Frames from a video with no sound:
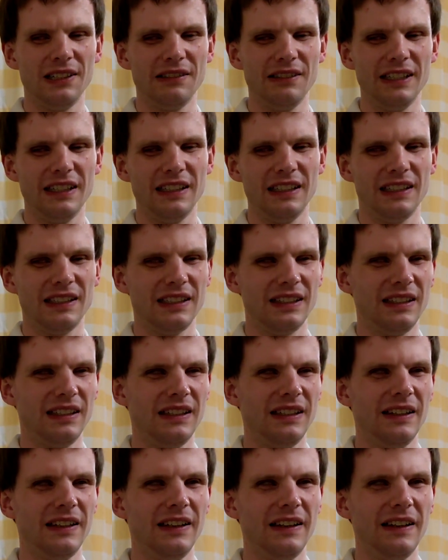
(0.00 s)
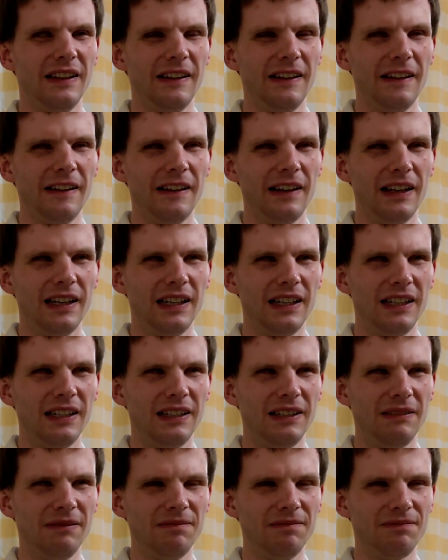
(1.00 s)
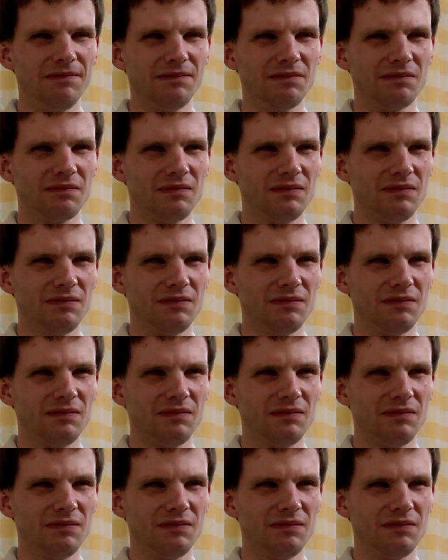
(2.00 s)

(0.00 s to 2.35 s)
it, and